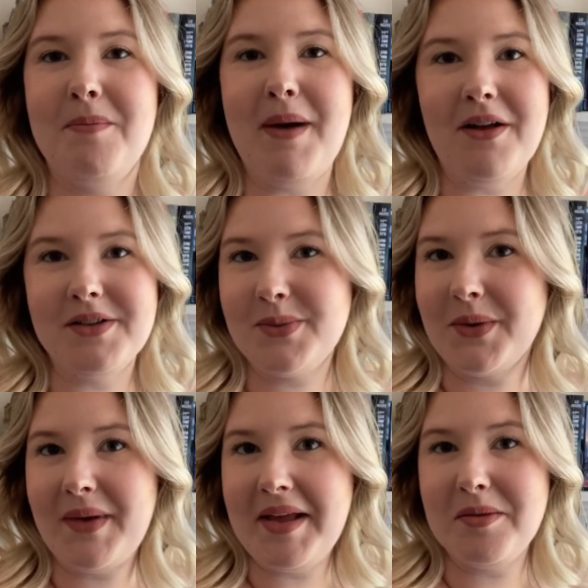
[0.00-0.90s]
the bells
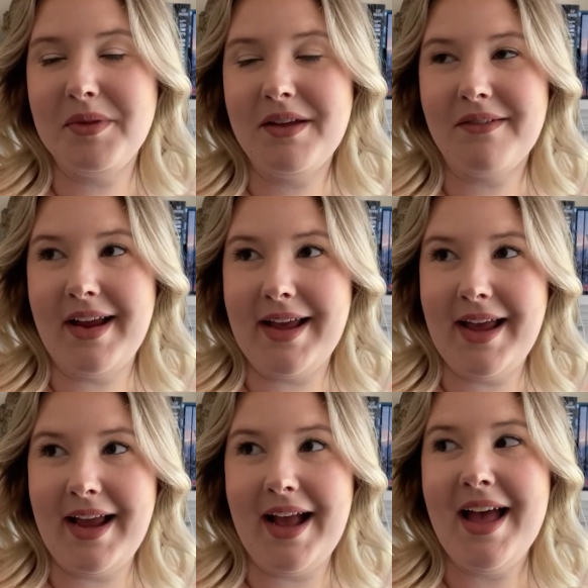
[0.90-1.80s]
were randomly
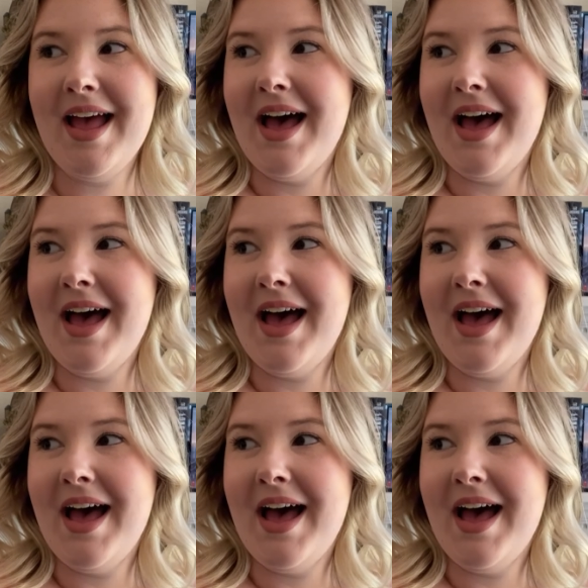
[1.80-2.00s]
ringing.